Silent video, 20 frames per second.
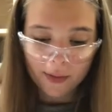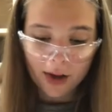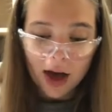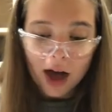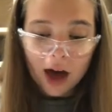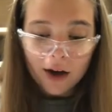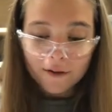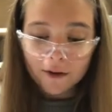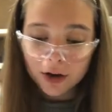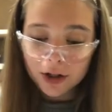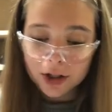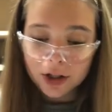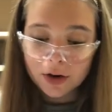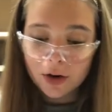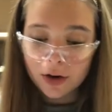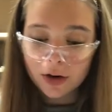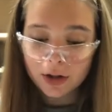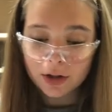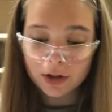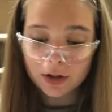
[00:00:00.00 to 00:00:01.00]
First, you're
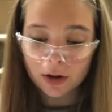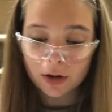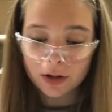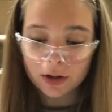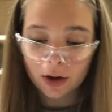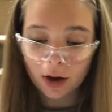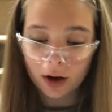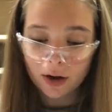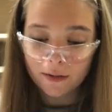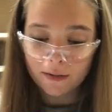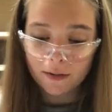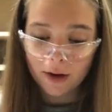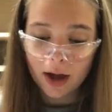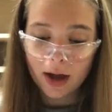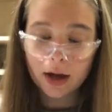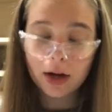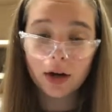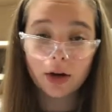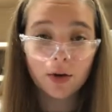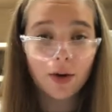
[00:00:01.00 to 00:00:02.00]
going to start off,
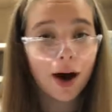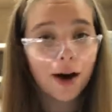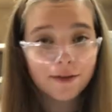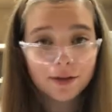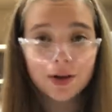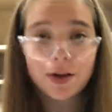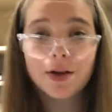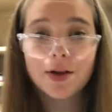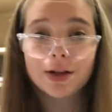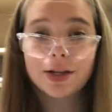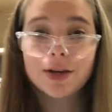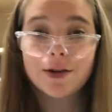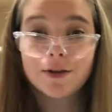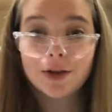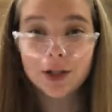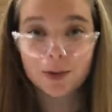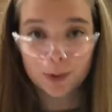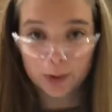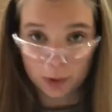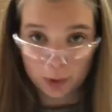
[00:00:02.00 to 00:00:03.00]
and you have to know the
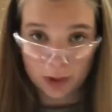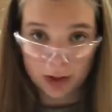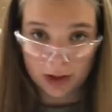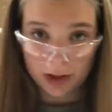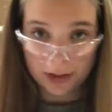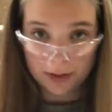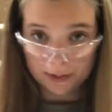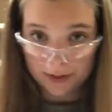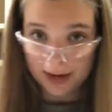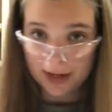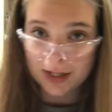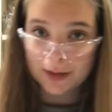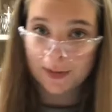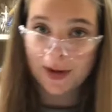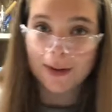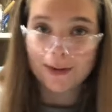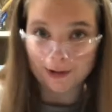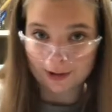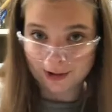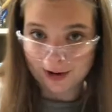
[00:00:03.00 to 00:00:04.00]
difference between the three to be
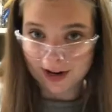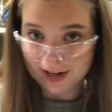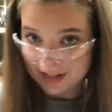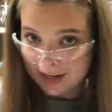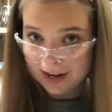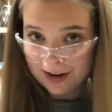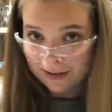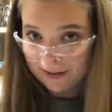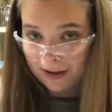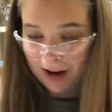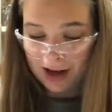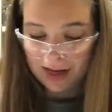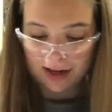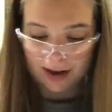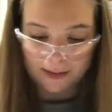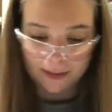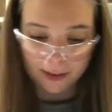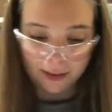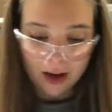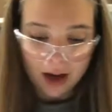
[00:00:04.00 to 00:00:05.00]
able to identify
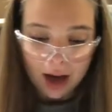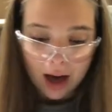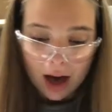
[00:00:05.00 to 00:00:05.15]
them.